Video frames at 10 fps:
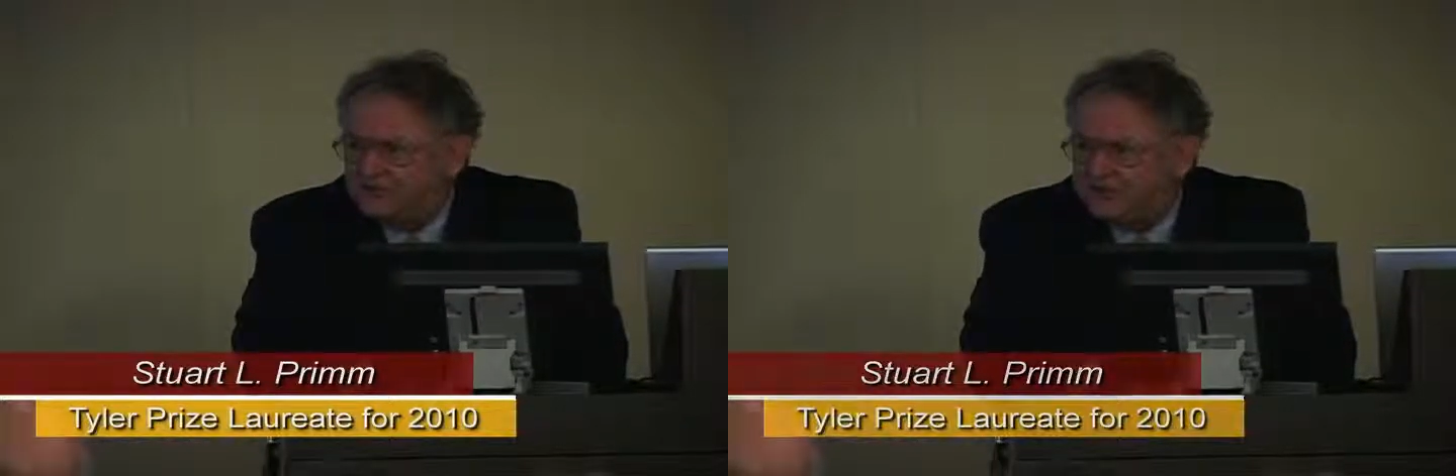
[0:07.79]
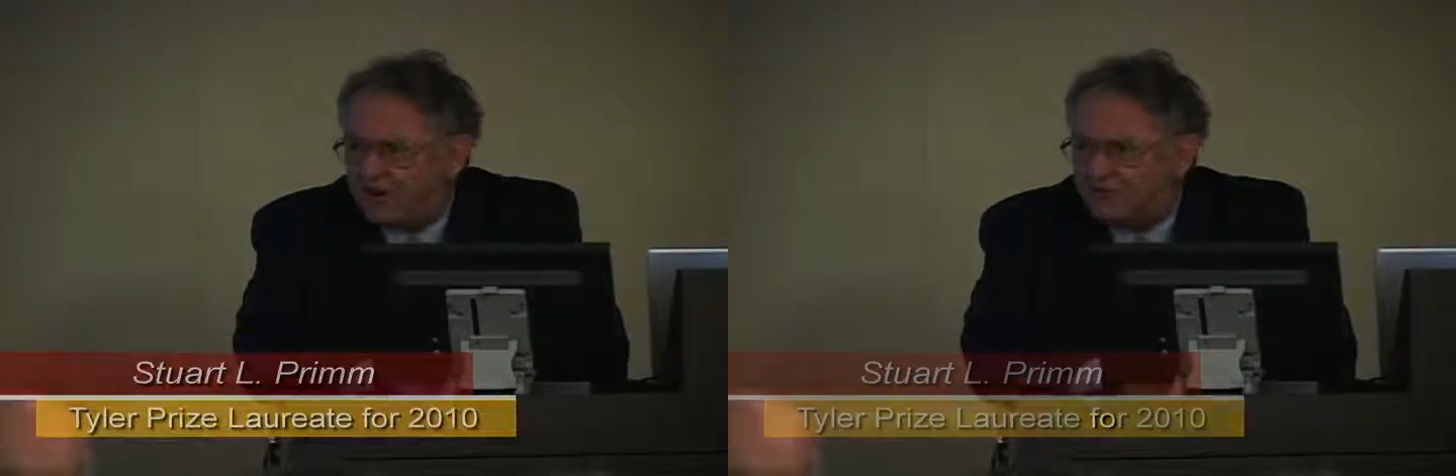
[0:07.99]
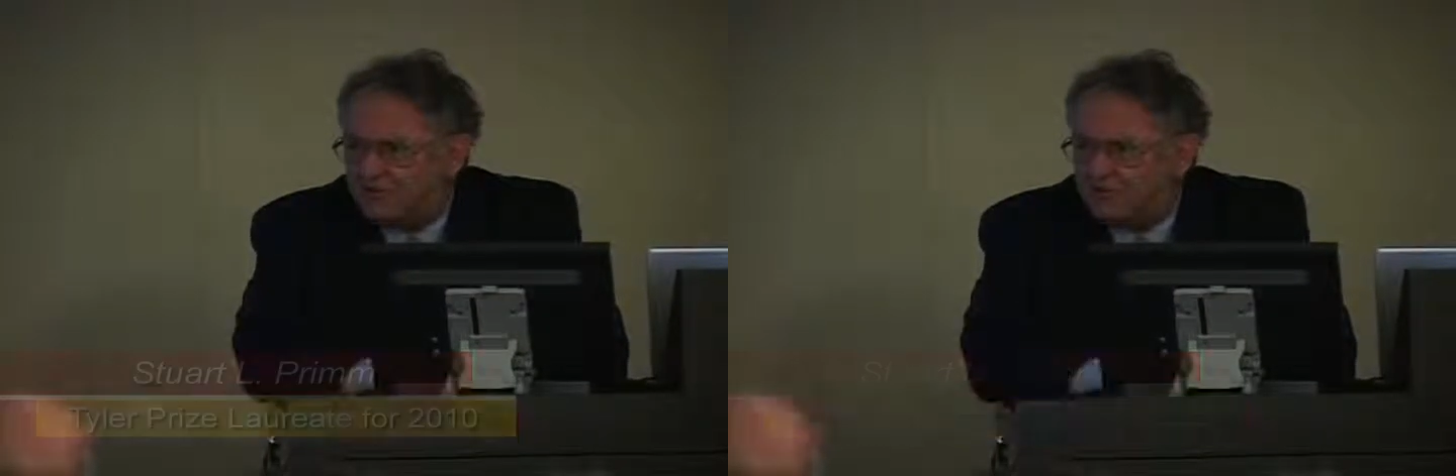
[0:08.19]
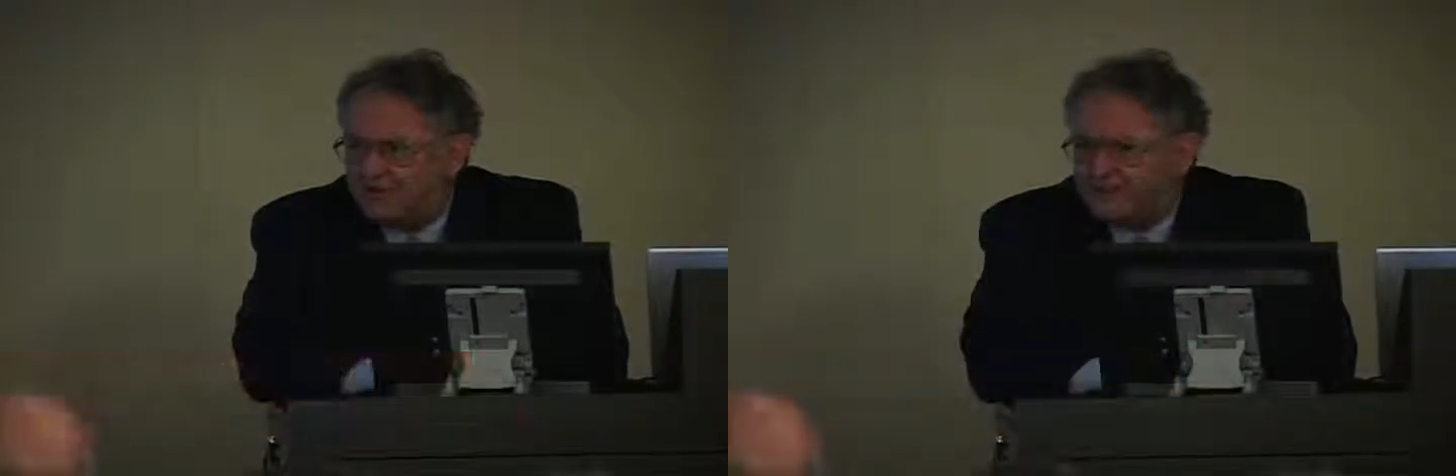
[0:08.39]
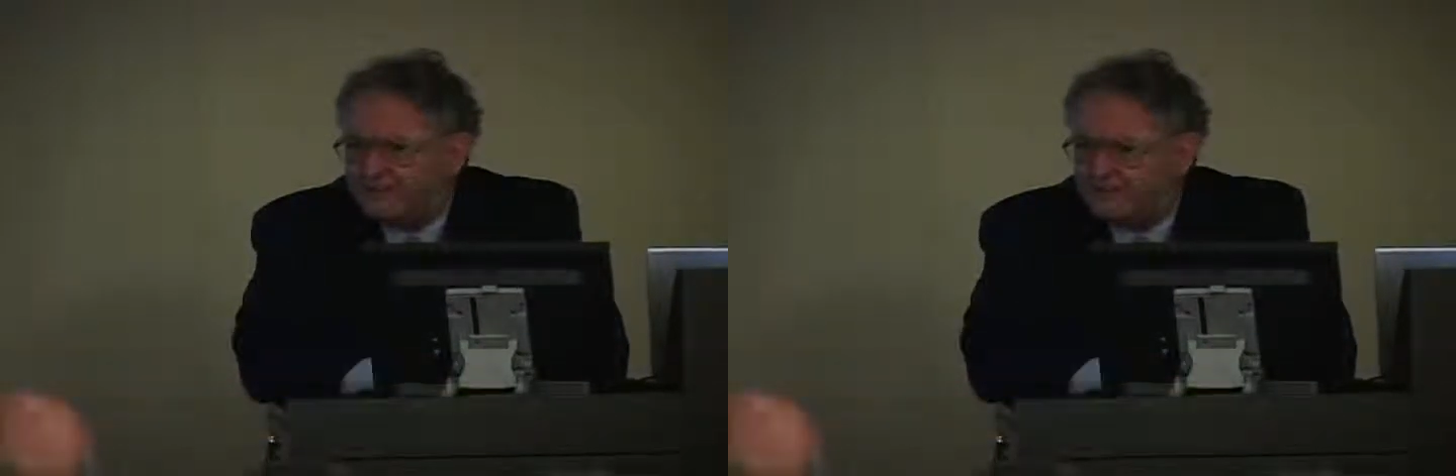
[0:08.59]
driver
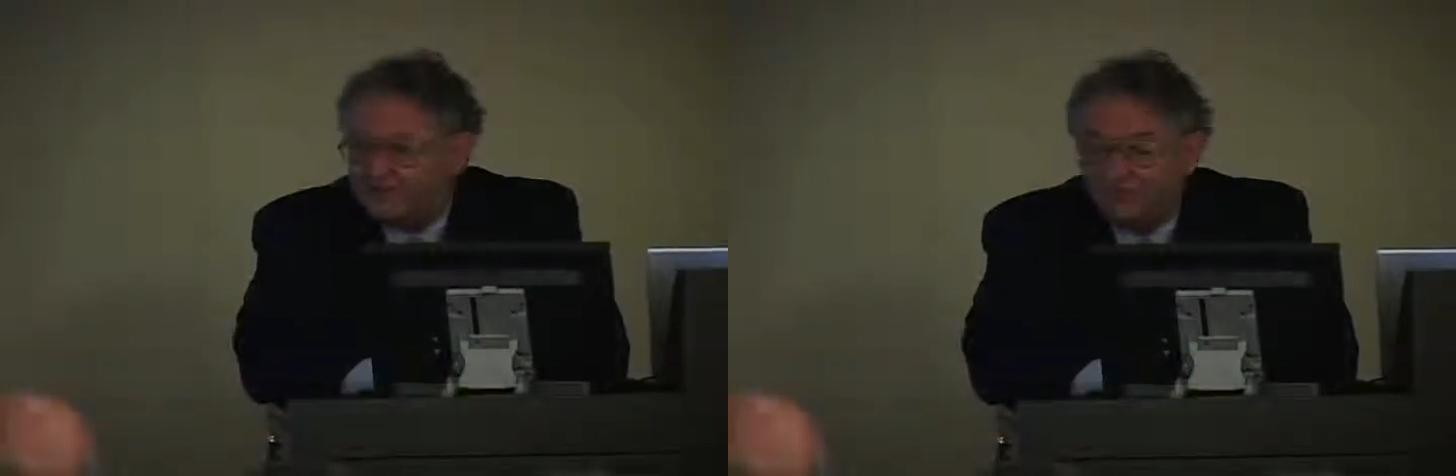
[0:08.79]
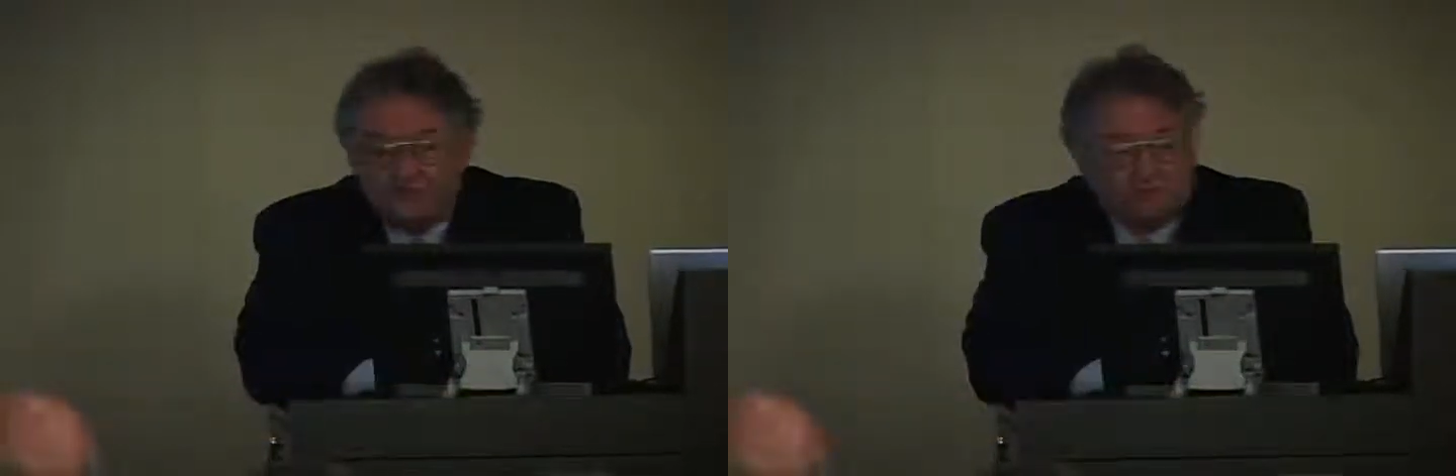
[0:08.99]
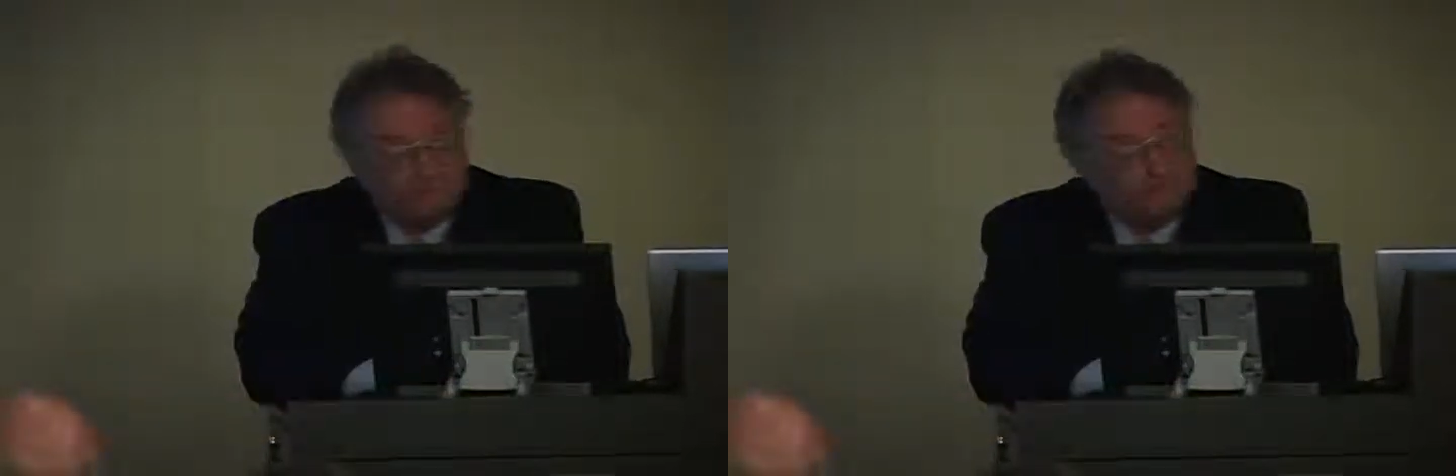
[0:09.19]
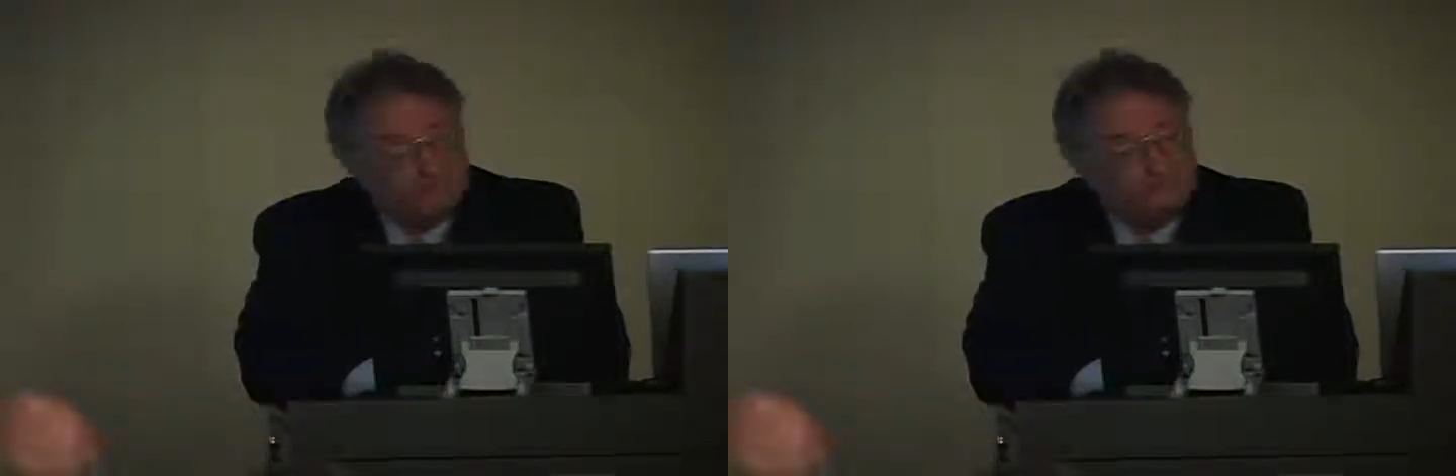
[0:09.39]
of extinction,